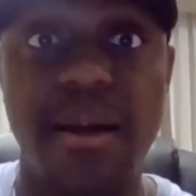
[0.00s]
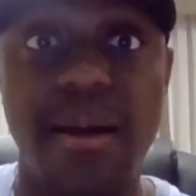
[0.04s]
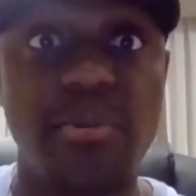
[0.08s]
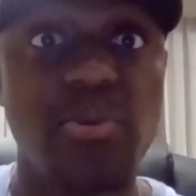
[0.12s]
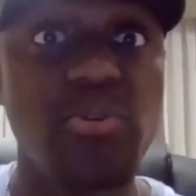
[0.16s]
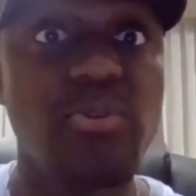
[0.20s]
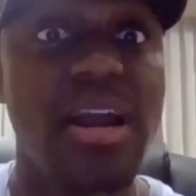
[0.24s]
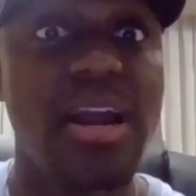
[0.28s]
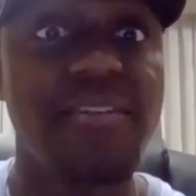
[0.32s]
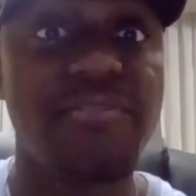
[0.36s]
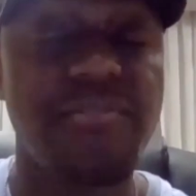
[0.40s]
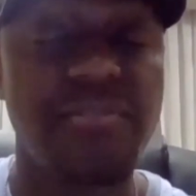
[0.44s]

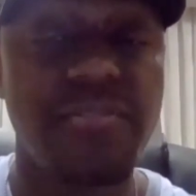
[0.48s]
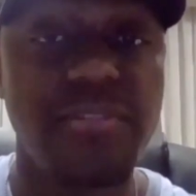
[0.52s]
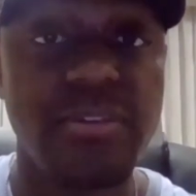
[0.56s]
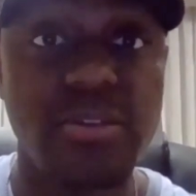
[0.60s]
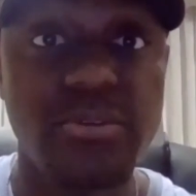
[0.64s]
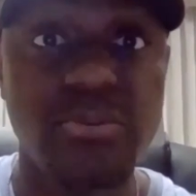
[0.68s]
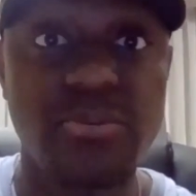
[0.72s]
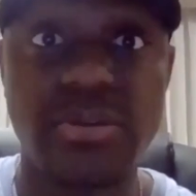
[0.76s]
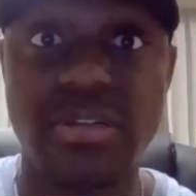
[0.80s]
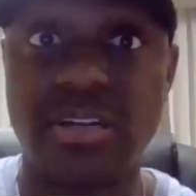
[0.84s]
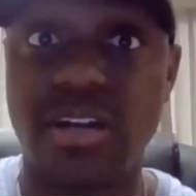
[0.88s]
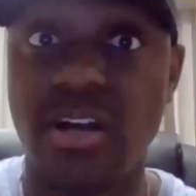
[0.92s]
who have
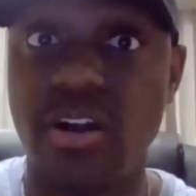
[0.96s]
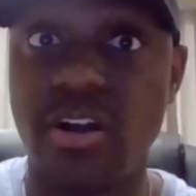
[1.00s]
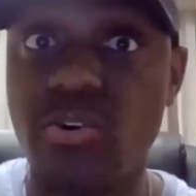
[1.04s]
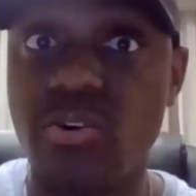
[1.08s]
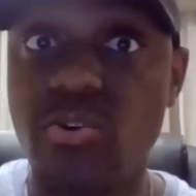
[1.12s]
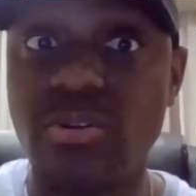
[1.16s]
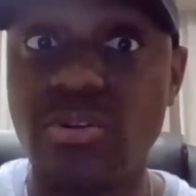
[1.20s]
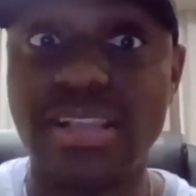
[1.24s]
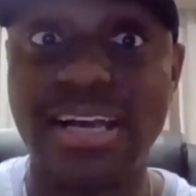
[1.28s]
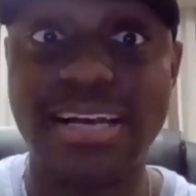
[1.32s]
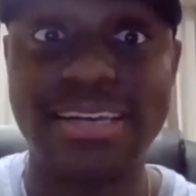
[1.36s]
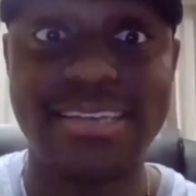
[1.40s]
flu and
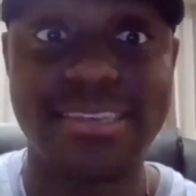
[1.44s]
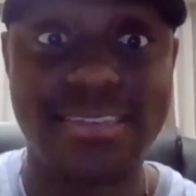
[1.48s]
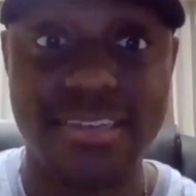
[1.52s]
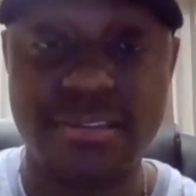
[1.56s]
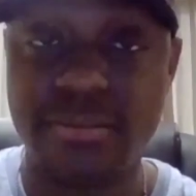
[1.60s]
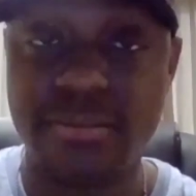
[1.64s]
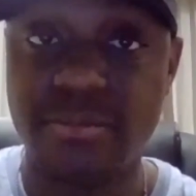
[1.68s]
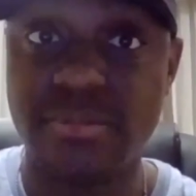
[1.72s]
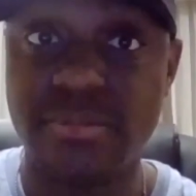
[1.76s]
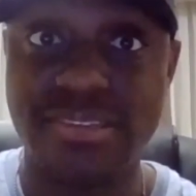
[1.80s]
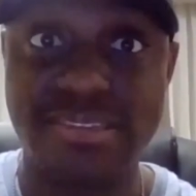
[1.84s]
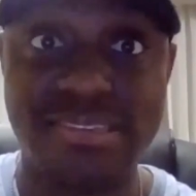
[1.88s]
cold-like
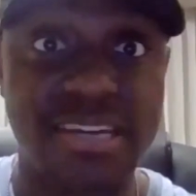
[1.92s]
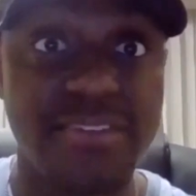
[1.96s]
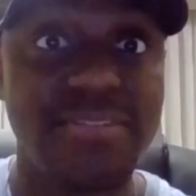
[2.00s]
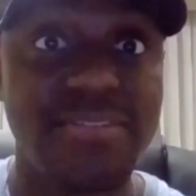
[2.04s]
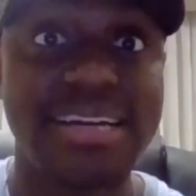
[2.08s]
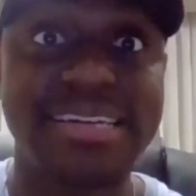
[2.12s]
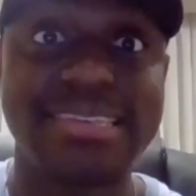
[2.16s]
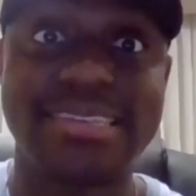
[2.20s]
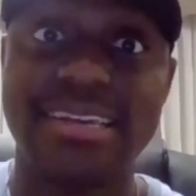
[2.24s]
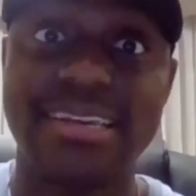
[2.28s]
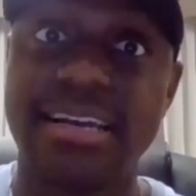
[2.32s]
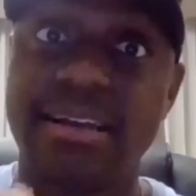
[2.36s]
symptoms and stuff
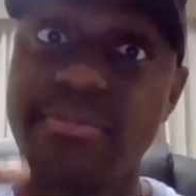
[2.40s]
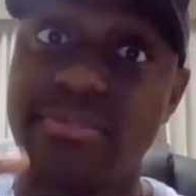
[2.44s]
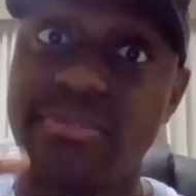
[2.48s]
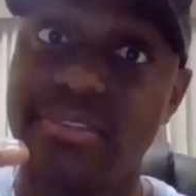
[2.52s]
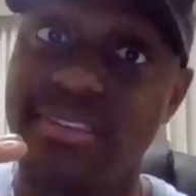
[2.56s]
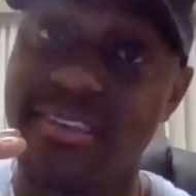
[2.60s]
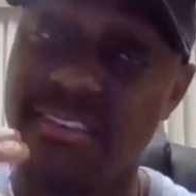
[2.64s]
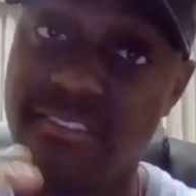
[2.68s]
like that to